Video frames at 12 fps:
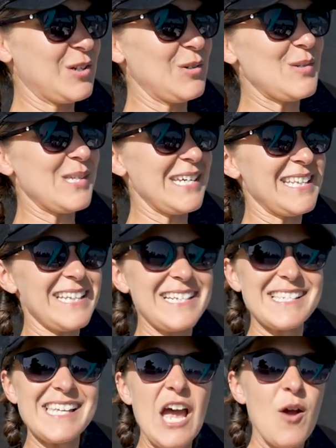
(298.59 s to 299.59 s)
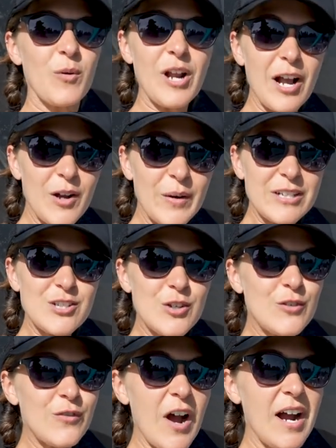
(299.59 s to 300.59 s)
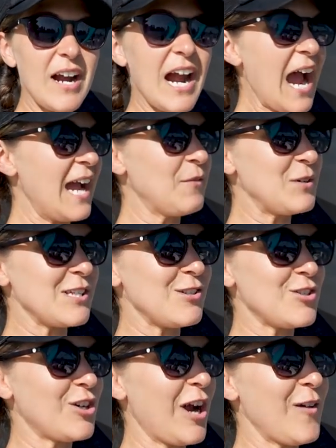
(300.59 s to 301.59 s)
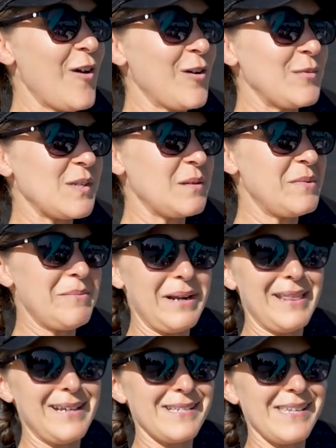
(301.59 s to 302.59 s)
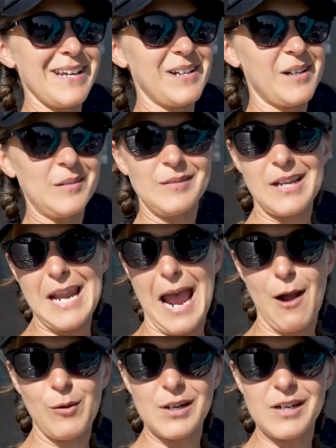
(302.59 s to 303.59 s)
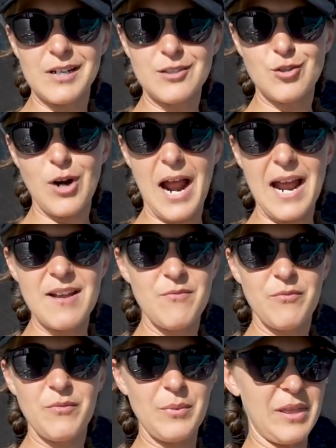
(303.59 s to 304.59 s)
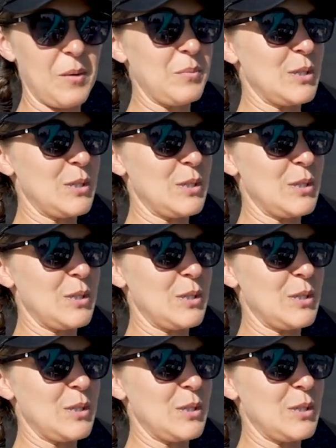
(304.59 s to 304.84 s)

cruise like this. We're not going too far. I wasn't sure how long it was going to be, but I think it's like an hour drive without